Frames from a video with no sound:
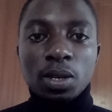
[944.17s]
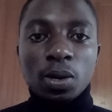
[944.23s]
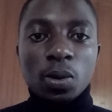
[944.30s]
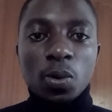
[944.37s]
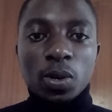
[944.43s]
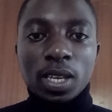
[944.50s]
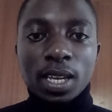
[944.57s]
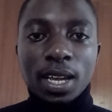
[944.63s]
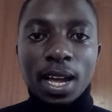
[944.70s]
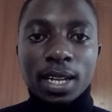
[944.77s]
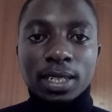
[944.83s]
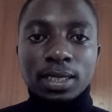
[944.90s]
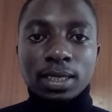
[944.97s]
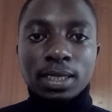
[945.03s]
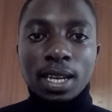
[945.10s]
looking
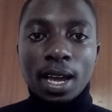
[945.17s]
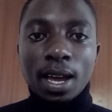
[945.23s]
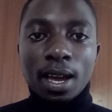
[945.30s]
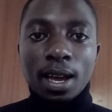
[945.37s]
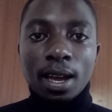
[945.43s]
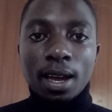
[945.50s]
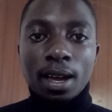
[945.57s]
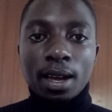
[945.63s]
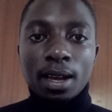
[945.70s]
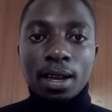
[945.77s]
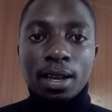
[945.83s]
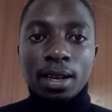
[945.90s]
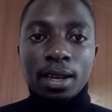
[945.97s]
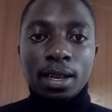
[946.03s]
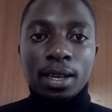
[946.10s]
at the
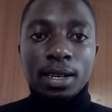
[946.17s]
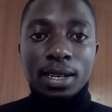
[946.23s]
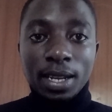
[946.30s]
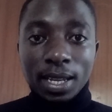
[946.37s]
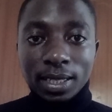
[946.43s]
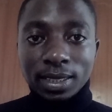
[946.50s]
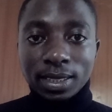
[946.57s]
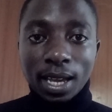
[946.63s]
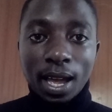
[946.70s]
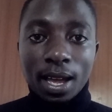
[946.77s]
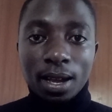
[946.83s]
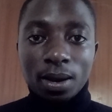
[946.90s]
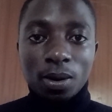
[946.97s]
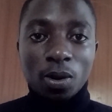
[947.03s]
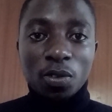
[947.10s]
nature
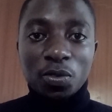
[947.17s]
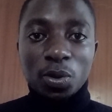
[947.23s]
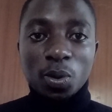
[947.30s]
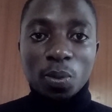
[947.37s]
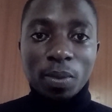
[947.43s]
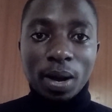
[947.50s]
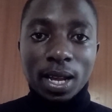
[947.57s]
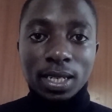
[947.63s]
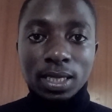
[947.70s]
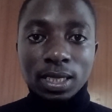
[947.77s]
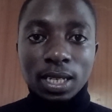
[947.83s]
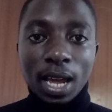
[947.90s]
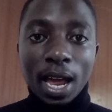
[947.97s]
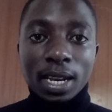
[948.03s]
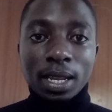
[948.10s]
of
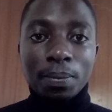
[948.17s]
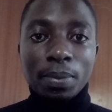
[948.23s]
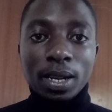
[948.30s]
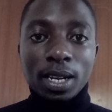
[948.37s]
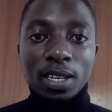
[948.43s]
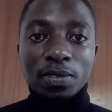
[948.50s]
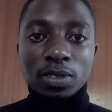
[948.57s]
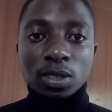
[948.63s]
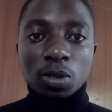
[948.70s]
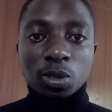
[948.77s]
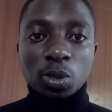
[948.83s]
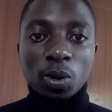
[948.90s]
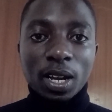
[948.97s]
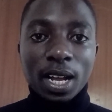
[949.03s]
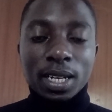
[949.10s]
human and the beliefs,
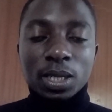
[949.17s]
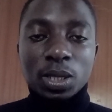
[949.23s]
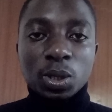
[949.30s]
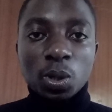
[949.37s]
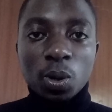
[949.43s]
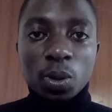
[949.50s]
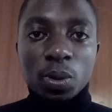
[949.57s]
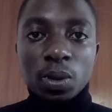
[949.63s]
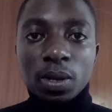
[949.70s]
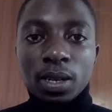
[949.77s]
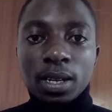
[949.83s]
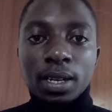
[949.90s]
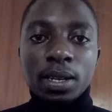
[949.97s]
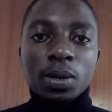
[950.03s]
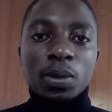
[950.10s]
social culture.
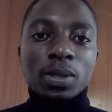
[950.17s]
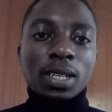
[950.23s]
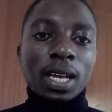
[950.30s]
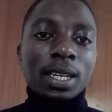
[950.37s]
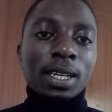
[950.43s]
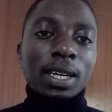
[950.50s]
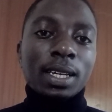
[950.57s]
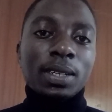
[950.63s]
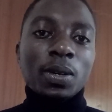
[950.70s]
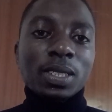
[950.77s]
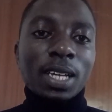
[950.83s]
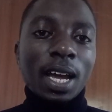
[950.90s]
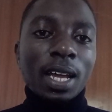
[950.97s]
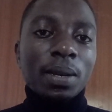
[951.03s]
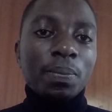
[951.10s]

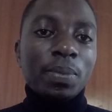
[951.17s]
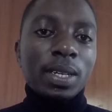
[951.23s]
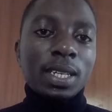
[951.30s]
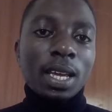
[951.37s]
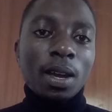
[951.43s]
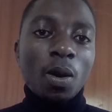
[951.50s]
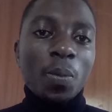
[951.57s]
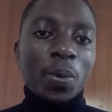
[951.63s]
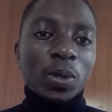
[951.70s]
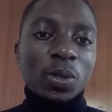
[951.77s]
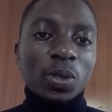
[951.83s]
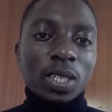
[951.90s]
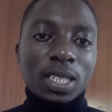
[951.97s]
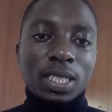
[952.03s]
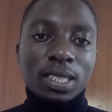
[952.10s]
Those can be the
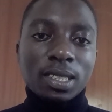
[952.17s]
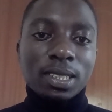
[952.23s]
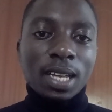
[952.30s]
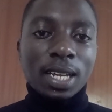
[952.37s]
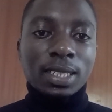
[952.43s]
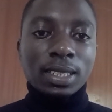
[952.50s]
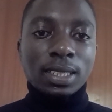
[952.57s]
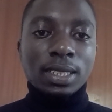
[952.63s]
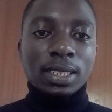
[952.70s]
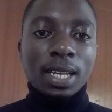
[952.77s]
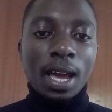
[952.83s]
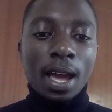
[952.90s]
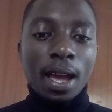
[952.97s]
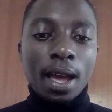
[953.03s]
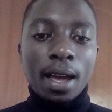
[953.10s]
opportunities that
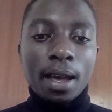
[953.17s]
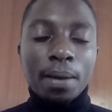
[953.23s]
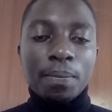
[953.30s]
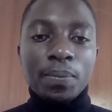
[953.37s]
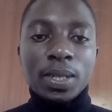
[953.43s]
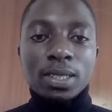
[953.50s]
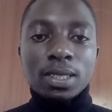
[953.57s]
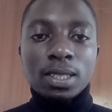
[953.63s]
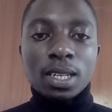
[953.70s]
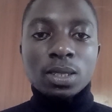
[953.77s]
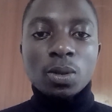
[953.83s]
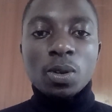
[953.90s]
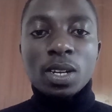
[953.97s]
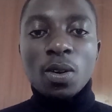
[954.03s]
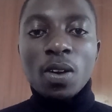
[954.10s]
the business
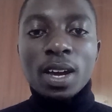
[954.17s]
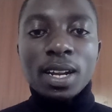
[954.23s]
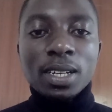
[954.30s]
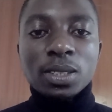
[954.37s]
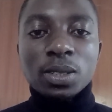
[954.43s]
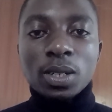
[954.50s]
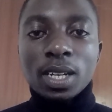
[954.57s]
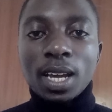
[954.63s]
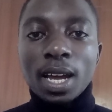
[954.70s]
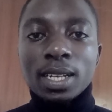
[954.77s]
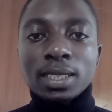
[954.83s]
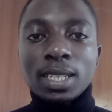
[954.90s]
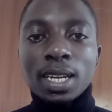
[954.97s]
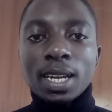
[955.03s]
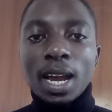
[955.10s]
or the organization
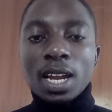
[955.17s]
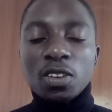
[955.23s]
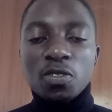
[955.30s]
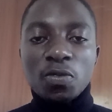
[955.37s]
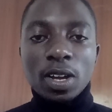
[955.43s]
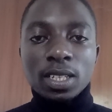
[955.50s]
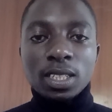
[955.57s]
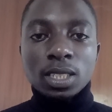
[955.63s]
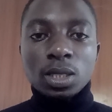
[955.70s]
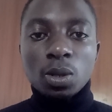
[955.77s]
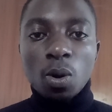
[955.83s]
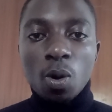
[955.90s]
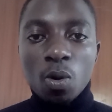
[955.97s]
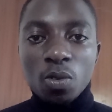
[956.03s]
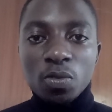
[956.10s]
can take advantage
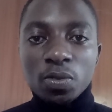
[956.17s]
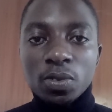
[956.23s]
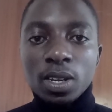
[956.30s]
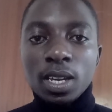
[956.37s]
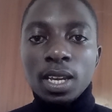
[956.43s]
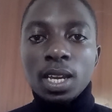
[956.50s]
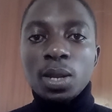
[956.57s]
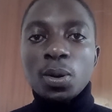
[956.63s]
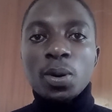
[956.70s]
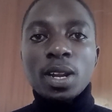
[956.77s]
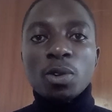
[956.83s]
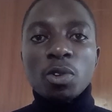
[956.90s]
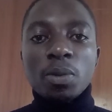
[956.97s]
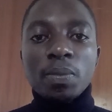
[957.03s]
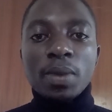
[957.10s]
of in
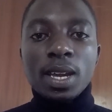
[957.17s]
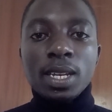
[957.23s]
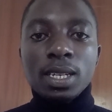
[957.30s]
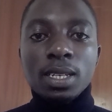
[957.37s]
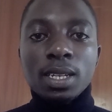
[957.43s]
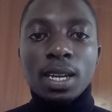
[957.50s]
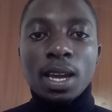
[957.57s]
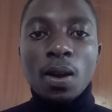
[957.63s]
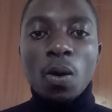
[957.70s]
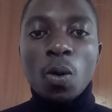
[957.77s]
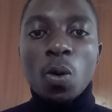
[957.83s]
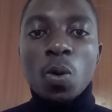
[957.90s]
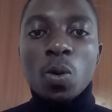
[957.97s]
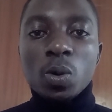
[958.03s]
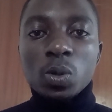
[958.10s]
order to remain
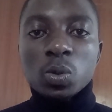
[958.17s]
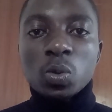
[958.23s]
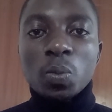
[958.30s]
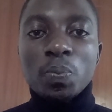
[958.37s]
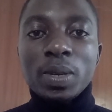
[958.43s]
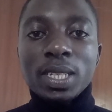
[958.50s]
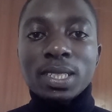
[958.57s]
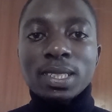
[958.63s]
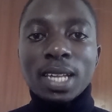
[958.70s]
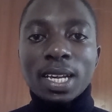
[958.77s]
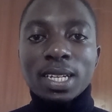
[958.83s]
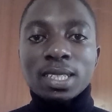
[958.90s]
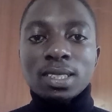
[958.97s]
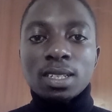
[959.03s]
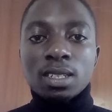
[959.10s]
or to be
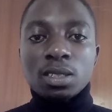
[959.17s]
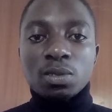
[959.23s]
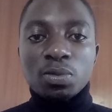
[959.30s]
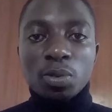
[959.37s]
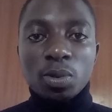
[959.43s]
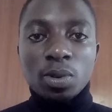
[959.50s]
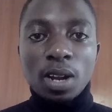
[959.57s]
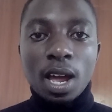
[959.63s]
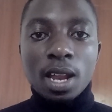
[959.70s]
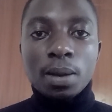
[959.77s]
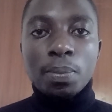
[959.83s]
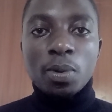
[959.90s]
successful and